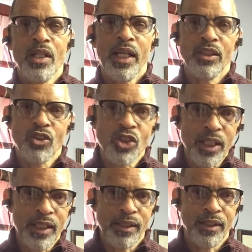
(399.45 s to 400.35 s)
and
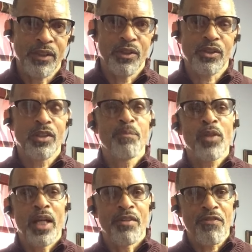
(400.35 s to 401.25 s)
chicken dinners
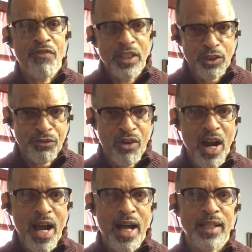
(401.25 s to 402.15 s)
and fish
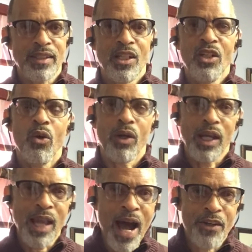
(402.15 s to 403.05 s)
fries or
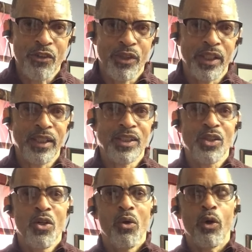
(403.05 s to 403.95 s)
lotteries
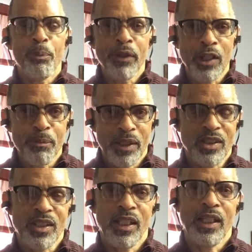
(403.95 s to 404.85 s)
or pyramid
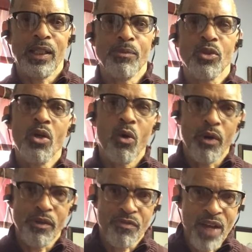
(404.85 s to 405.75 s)
schemes
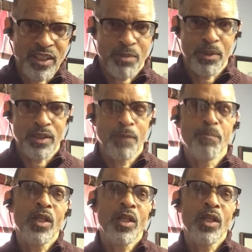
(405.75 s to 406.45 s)
or investments.